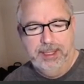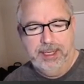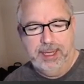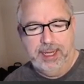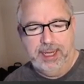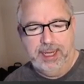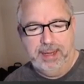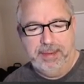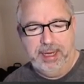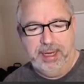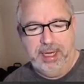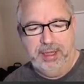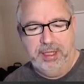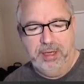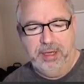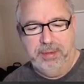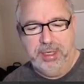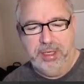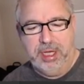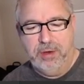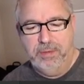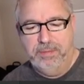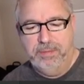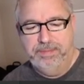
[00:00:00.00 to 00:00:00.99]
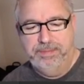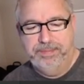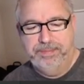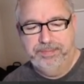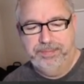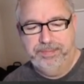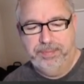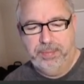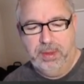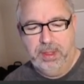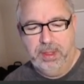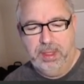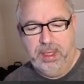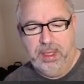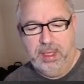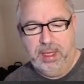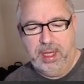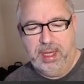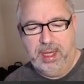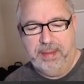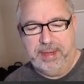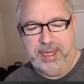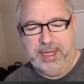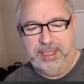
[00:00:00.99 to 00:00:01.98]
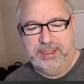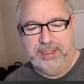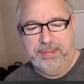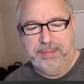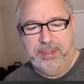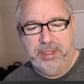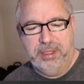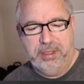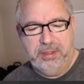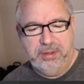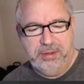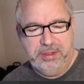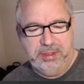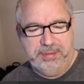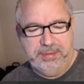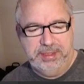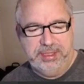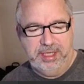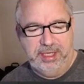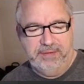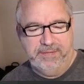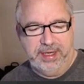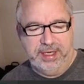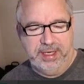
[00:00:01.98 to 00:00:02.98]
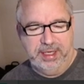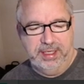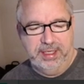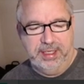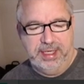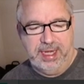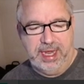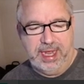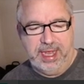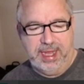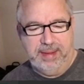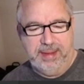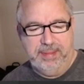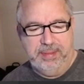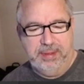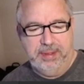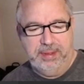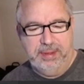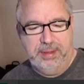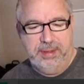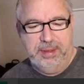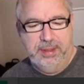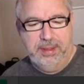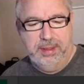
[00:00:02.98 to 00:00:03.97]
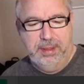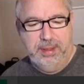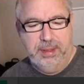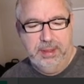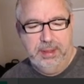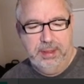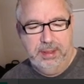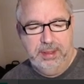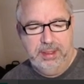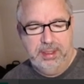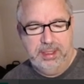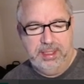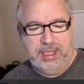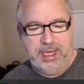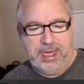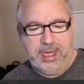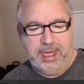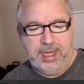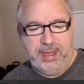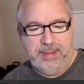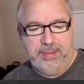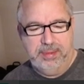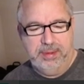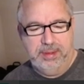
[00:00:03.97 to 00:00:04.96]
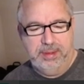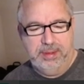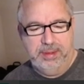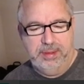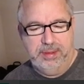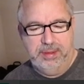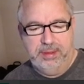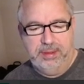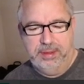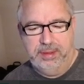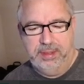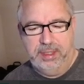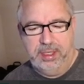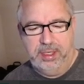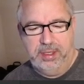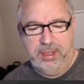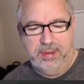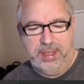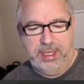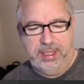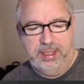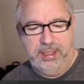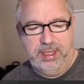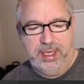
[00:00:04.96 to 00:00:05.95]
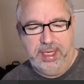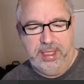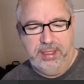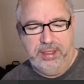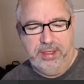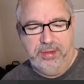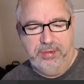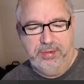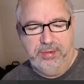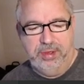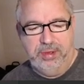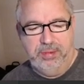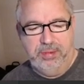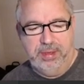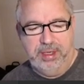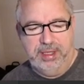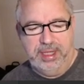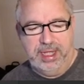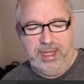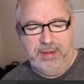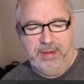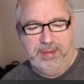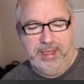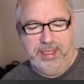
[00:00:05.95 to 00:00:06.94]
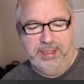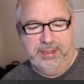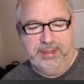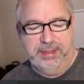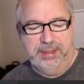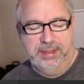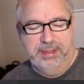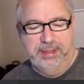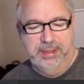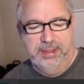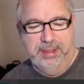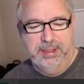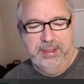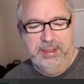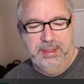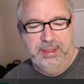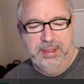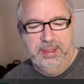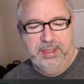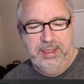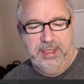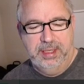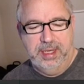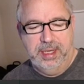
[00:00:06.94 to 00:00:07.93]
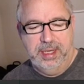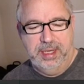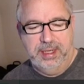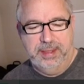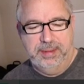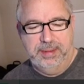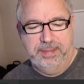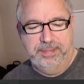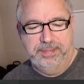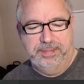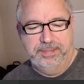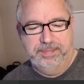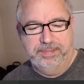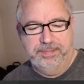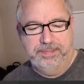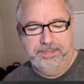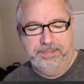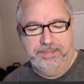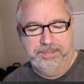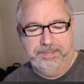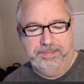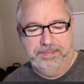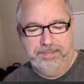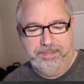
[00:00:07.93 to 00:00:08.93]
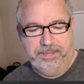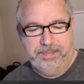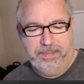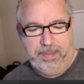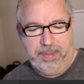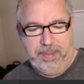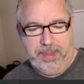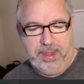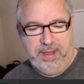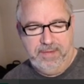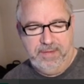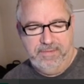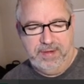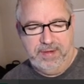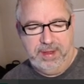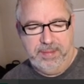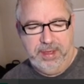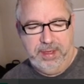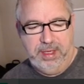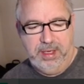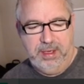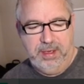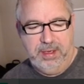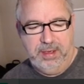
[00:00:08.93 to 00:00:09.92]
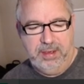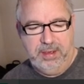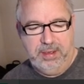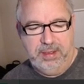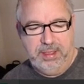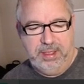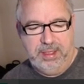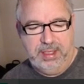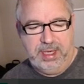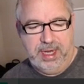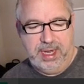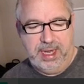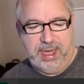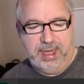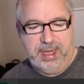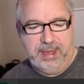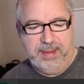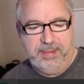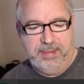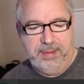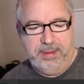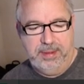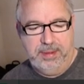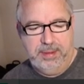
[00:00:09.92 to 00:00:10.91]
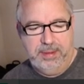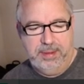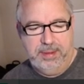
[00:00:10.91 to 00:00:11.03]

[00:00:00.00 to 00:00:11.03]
Um, and there we go. Um, I suppose. Let me see if I can tab. Tab. No, I, I don't know where that went. Um, Here, tab.